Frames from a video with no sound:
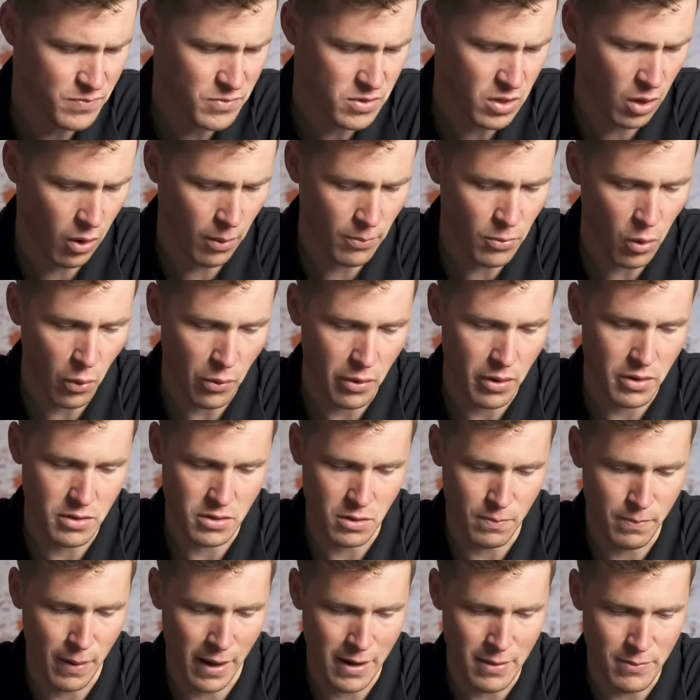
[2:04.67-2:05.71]
So I'm not going
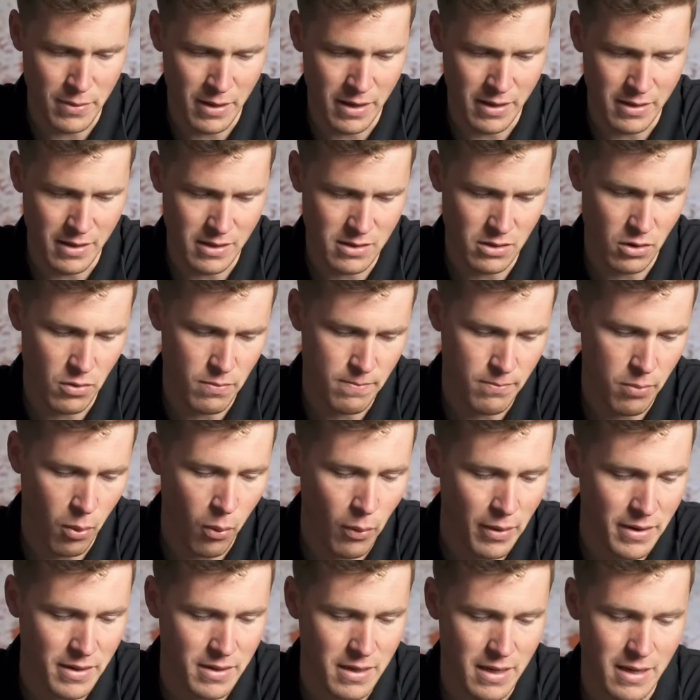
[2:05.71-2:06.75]
to baby it. There's no
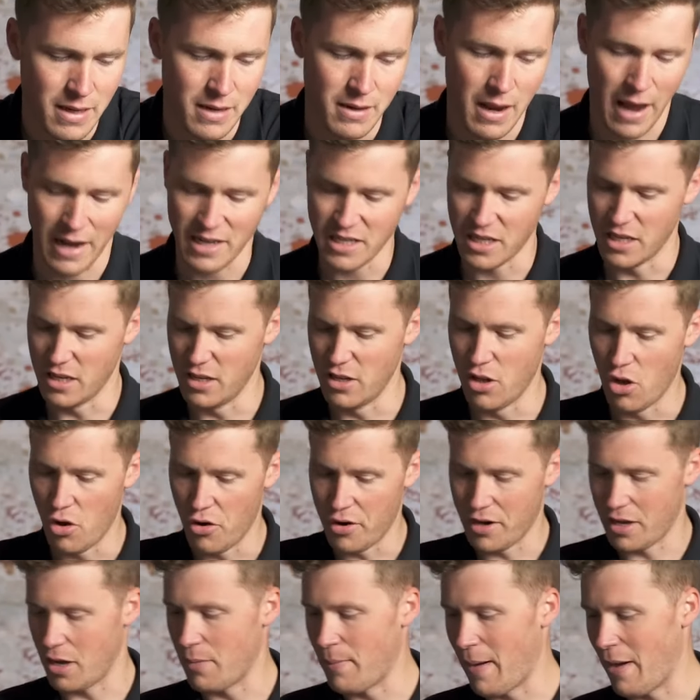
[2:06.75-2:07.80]
point in actually
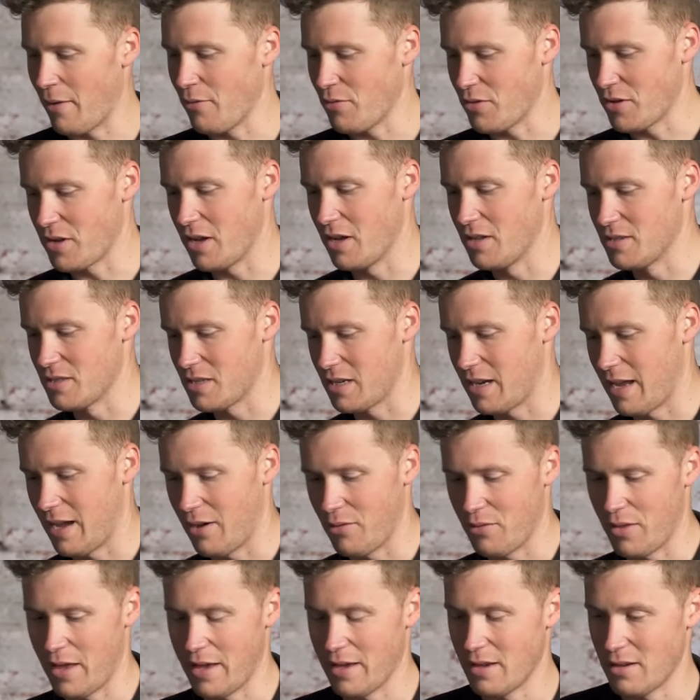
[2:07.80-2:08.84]
learning about the guns and
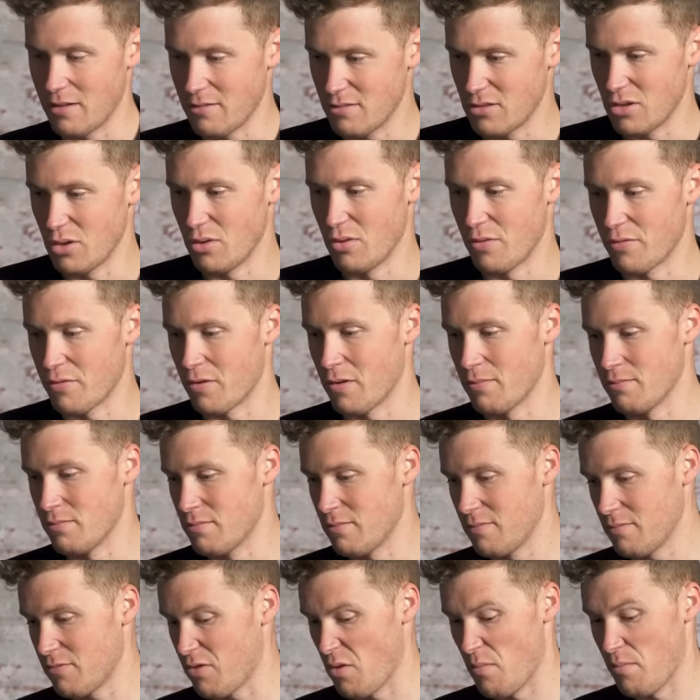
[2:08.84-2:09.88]
how they do
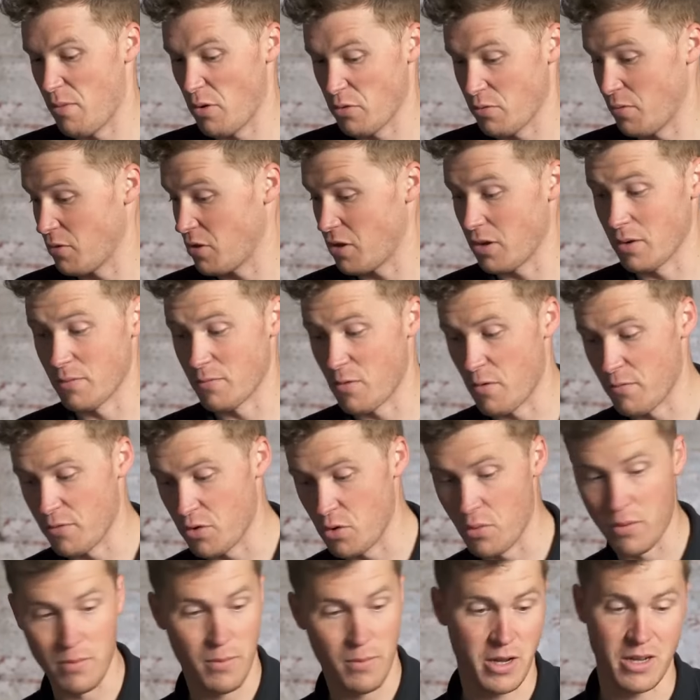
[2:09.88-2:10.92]
from both the gun
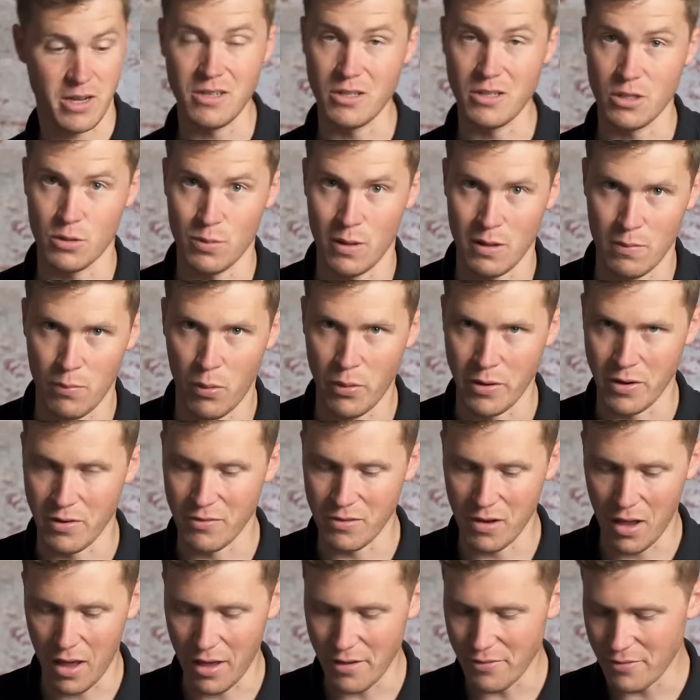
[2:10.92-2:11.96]
review and my gunsmith point of
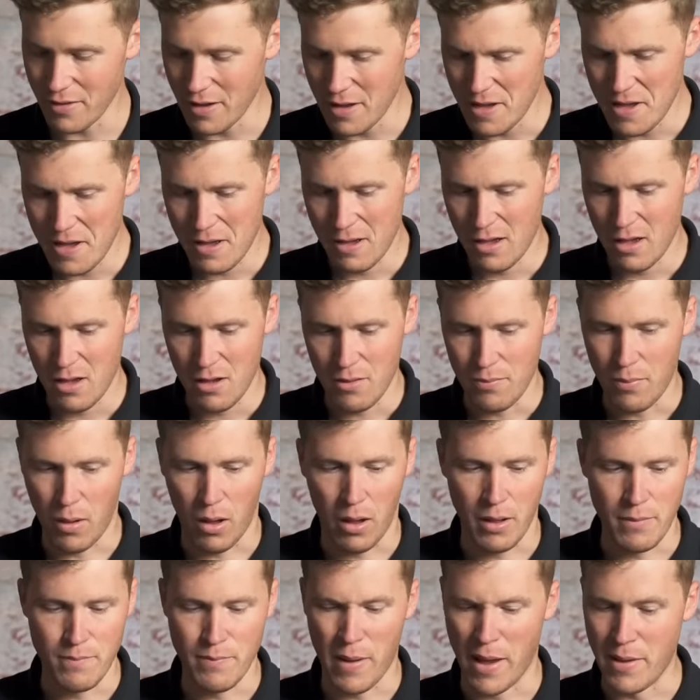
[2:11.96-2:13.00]
life
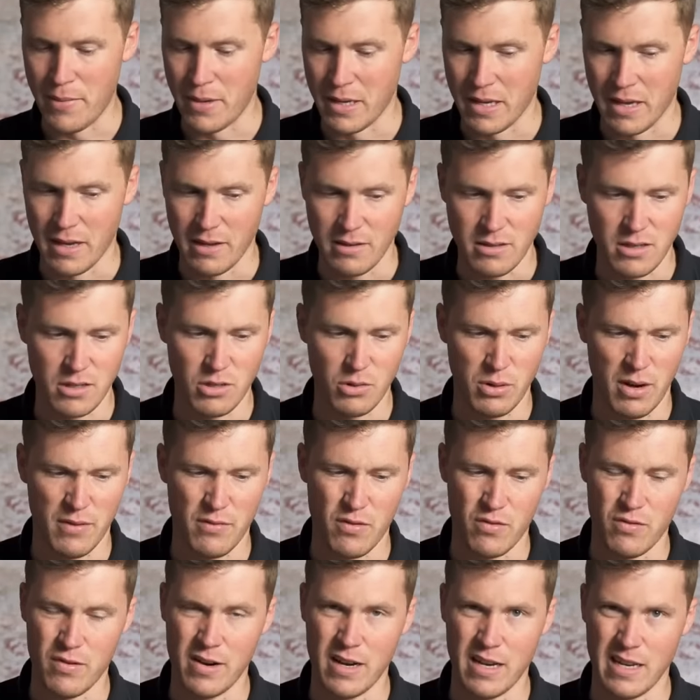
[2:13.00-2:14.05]
by babying it, because you'll
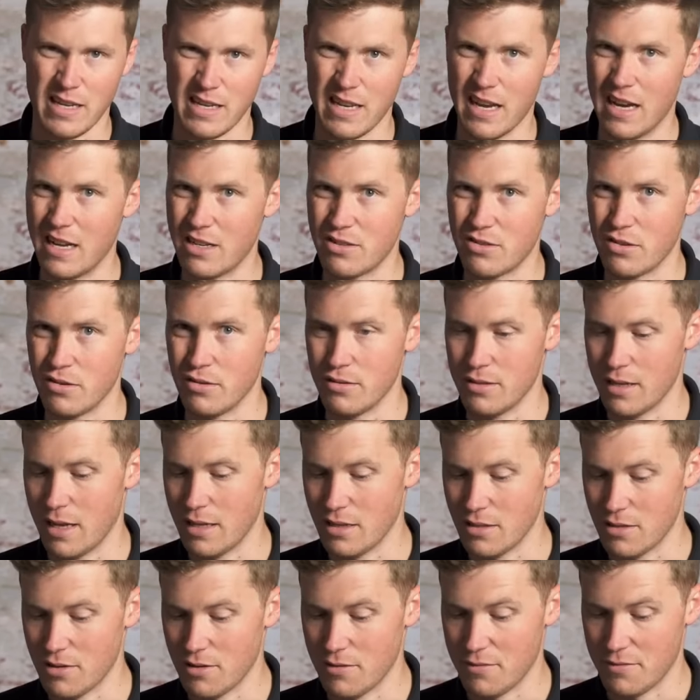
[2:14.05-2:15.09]
never really get a true
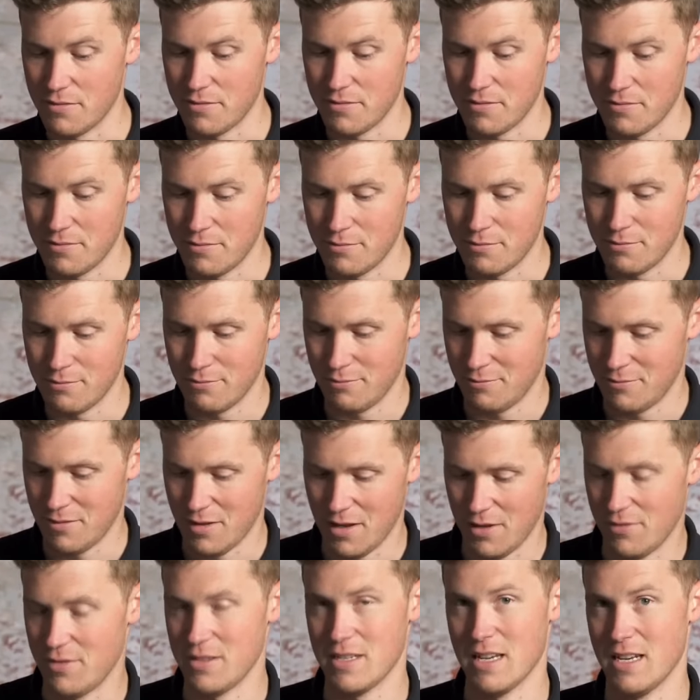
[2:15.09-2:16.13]
sense of
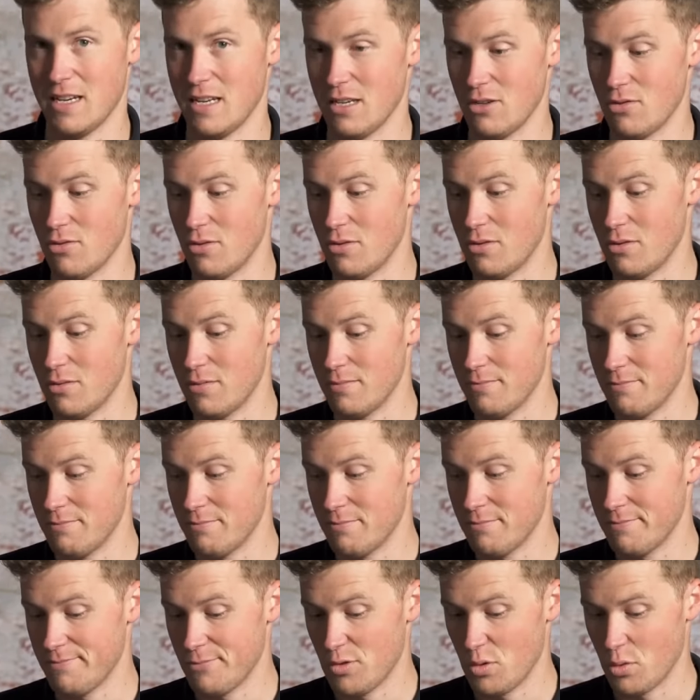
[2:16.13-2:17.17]
if it's any good
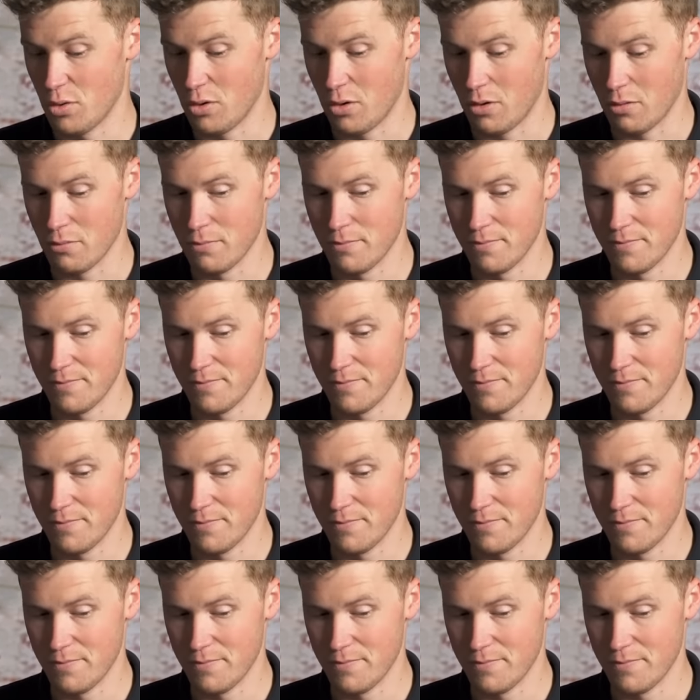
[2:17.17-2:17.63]
or not.